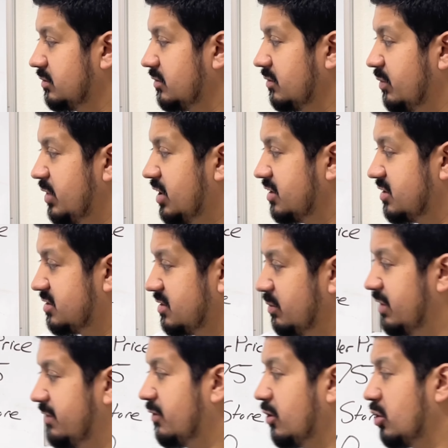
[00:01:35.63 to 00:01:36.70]
because
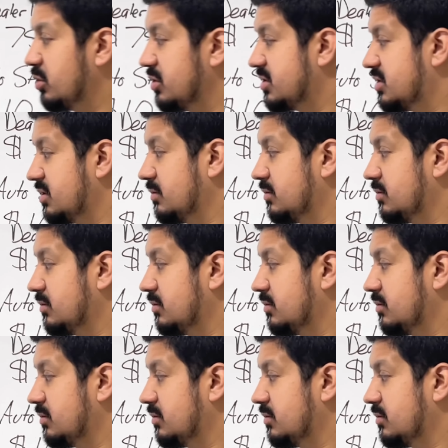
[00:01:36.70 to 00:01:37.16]
before it was